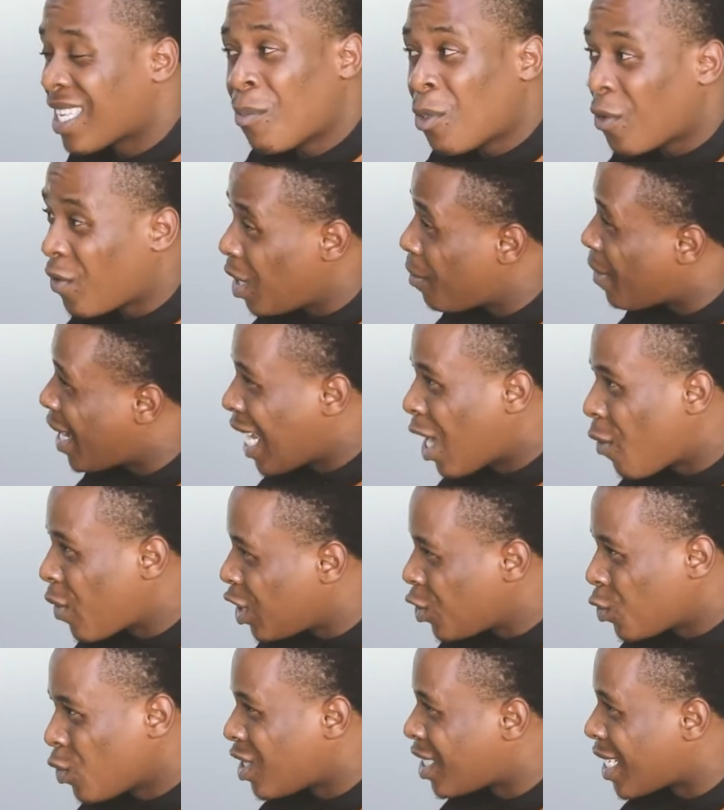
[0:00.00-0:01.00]
Some of them are now
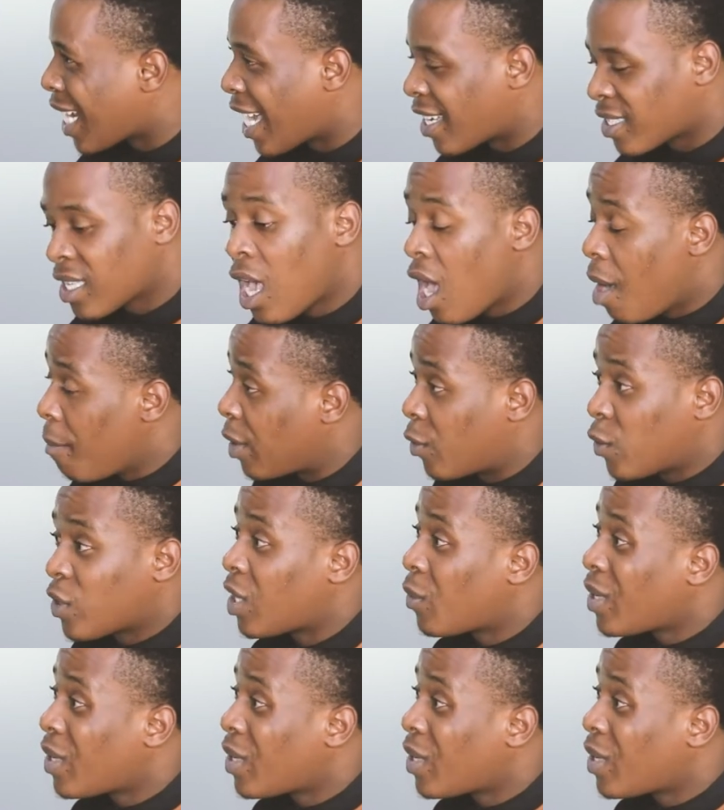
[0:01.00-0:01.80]
into drugs because